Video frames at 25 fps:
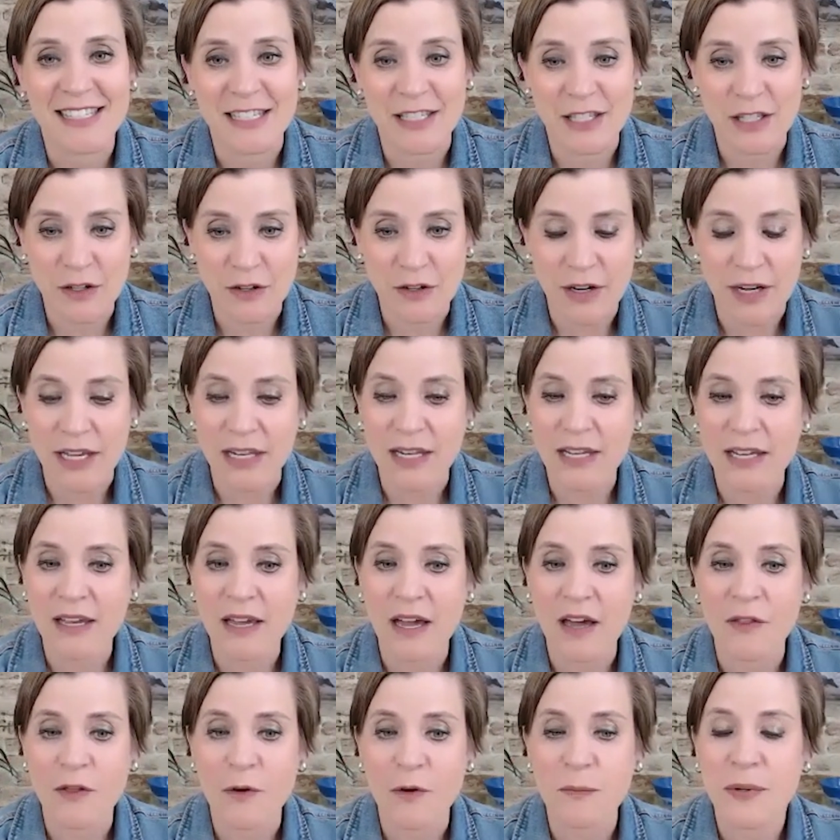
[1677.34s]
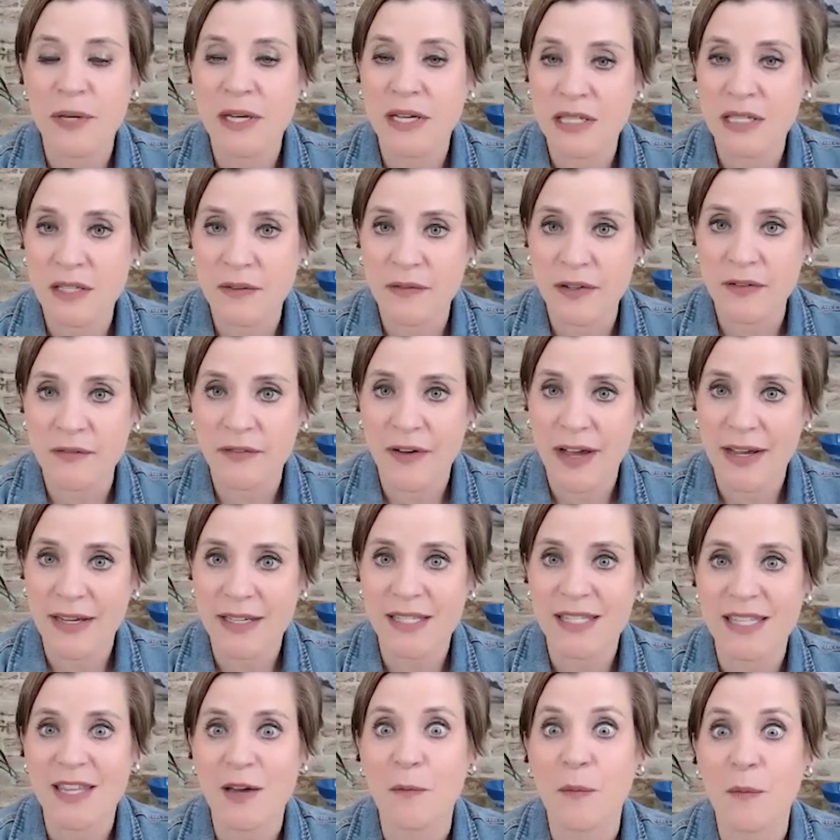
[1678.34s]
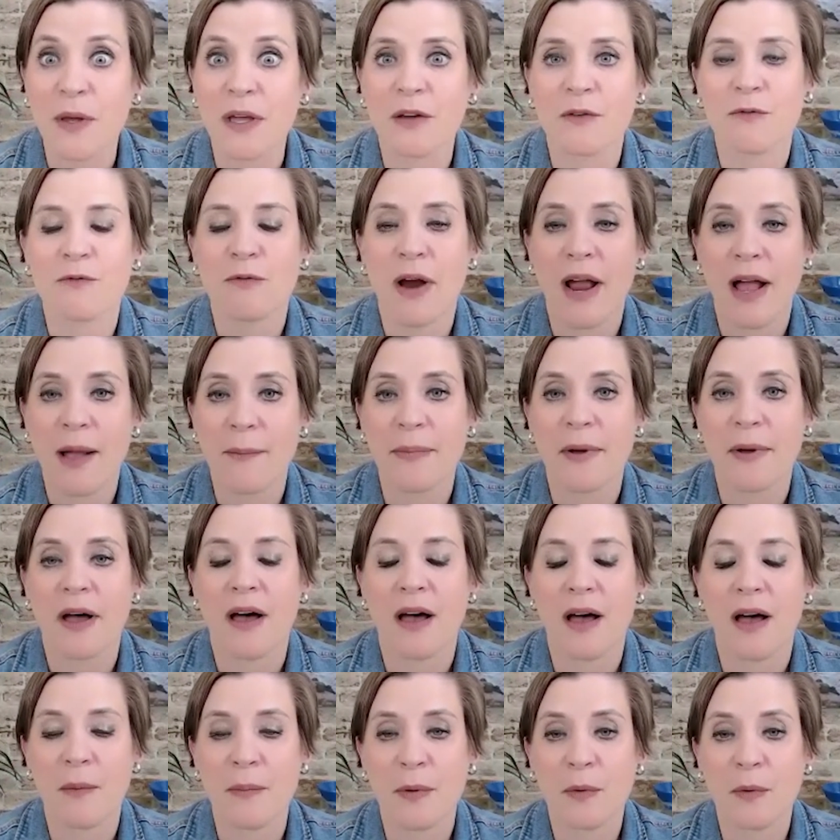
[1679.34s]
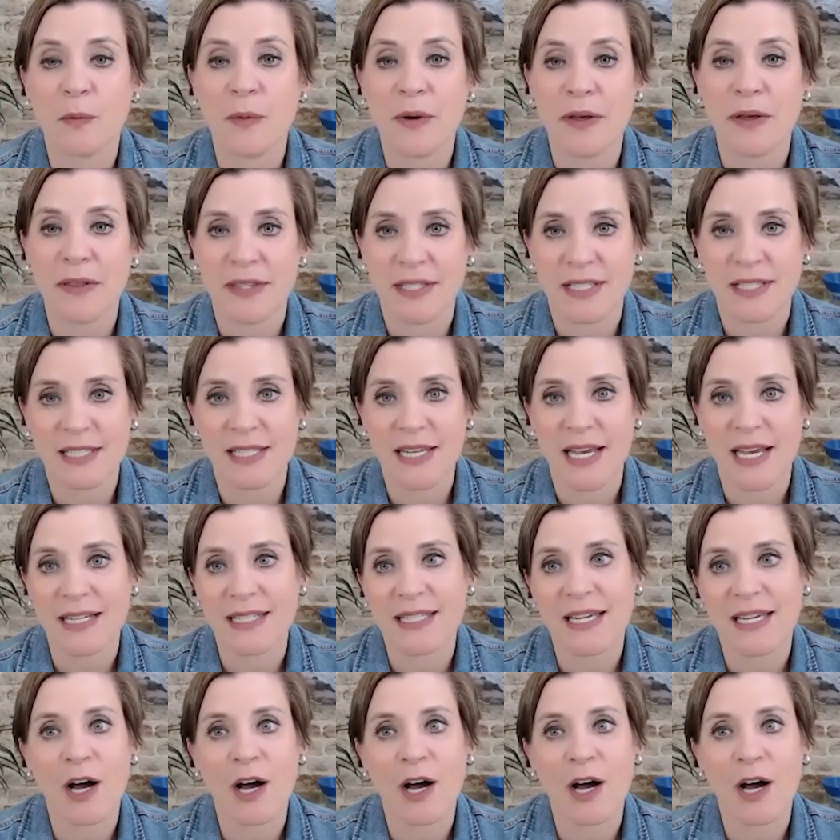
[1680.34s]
is there any other piece of advice that we can wrap up with today to